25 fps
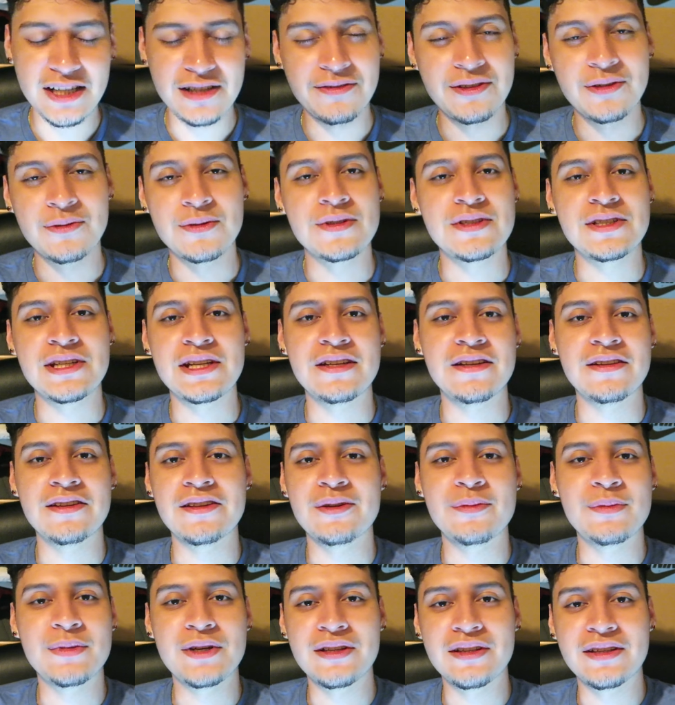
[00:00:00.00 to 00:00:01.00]
not even gonna say
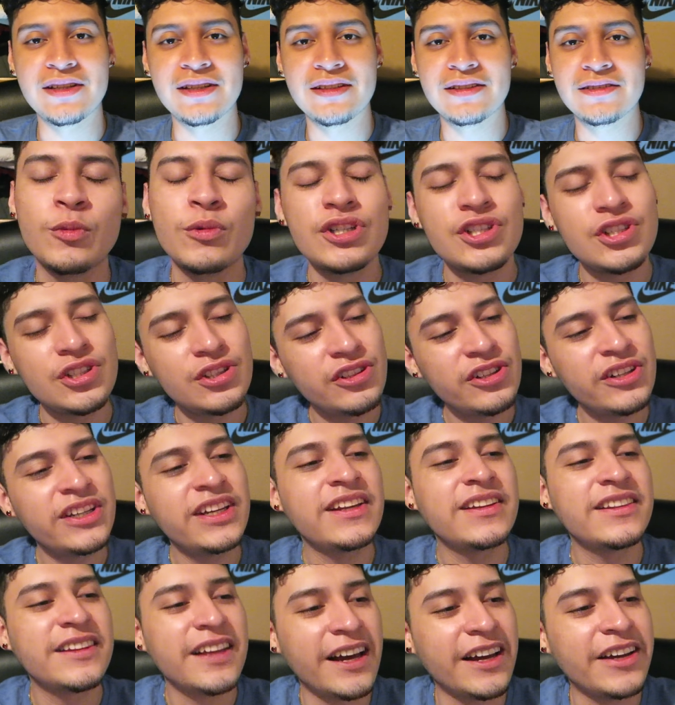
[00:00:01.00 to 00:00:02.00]
nothing about that. But would you
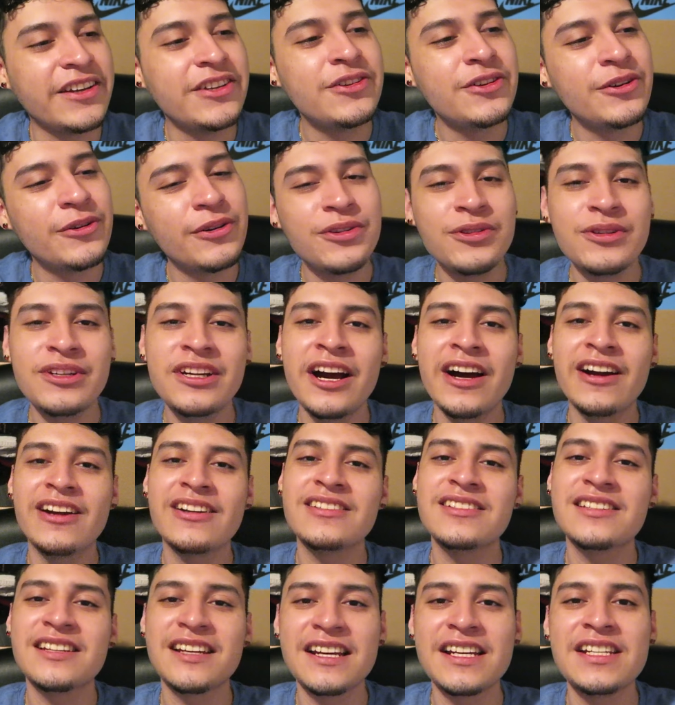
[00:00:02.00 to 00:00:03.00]
look at that? You know what you got
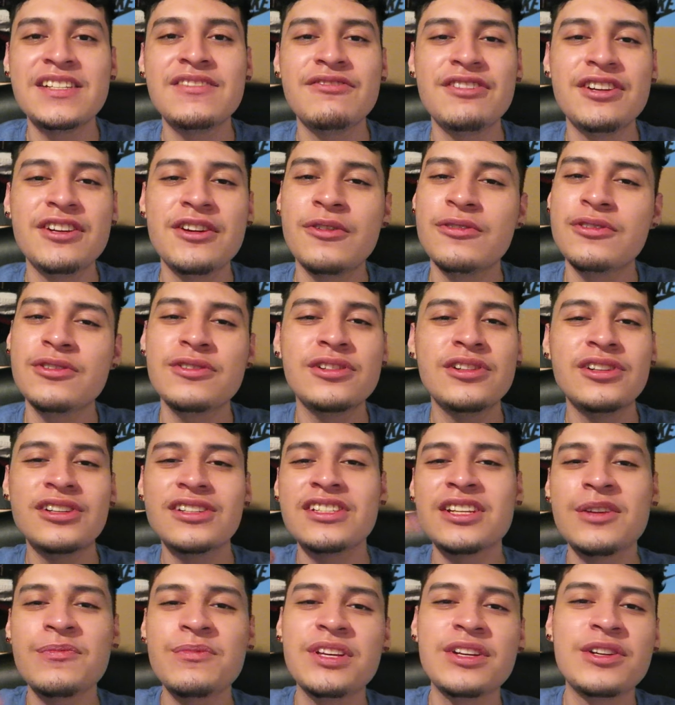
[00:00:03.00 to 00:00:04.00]
on today's video and you
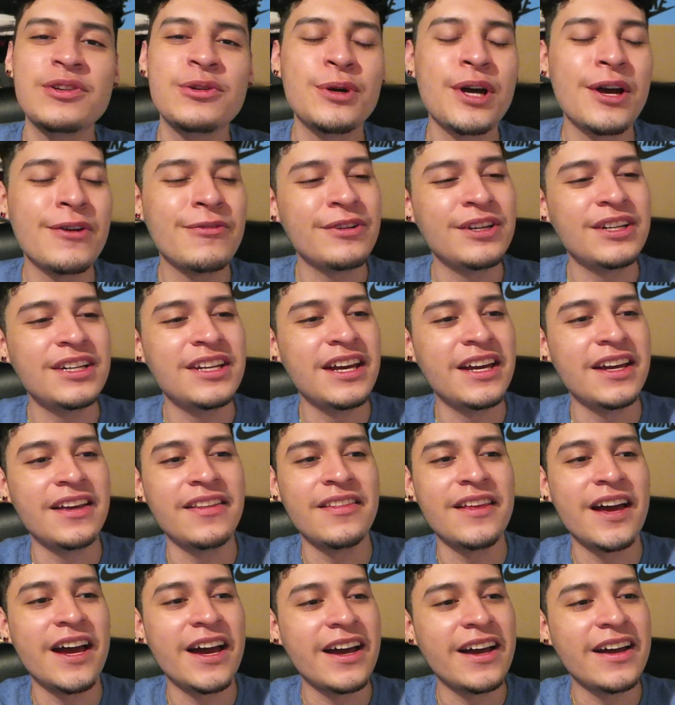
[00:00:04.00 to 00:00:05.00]
learn something new every
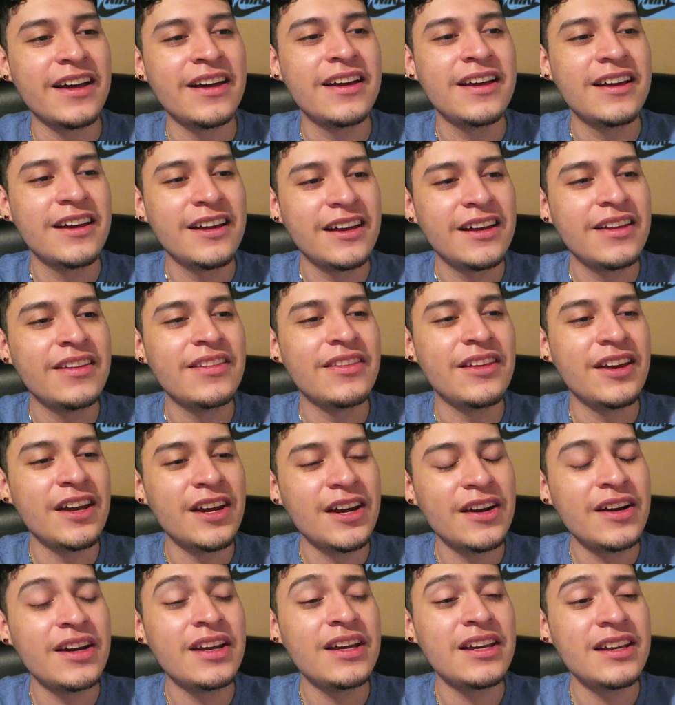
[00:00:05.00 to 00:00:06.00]
day that
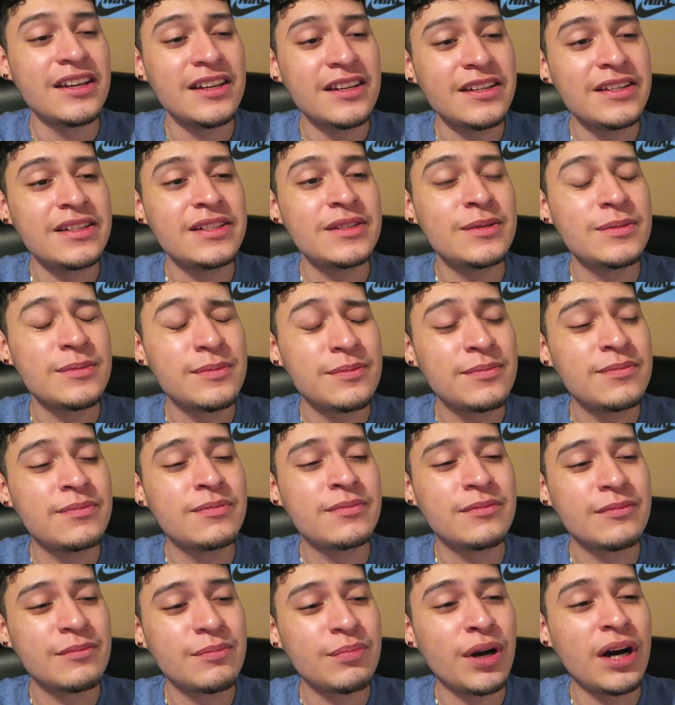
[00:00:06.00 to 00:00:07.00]
there is
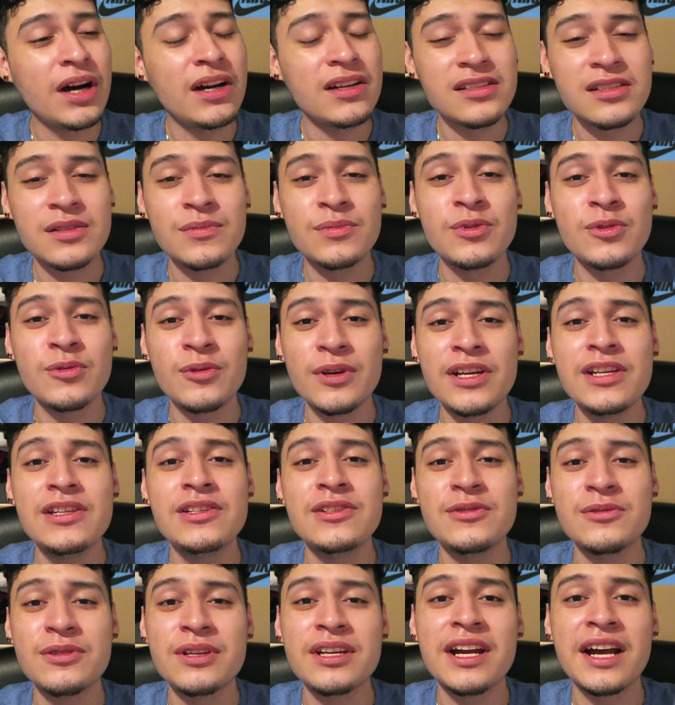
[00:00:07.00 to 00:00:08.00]
possible
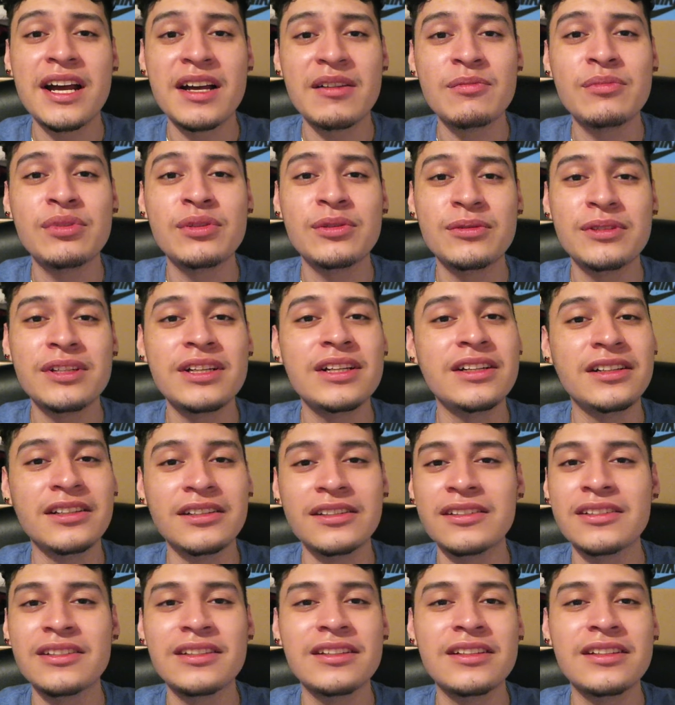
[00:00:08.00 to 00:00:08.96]
ways you can have blue nut.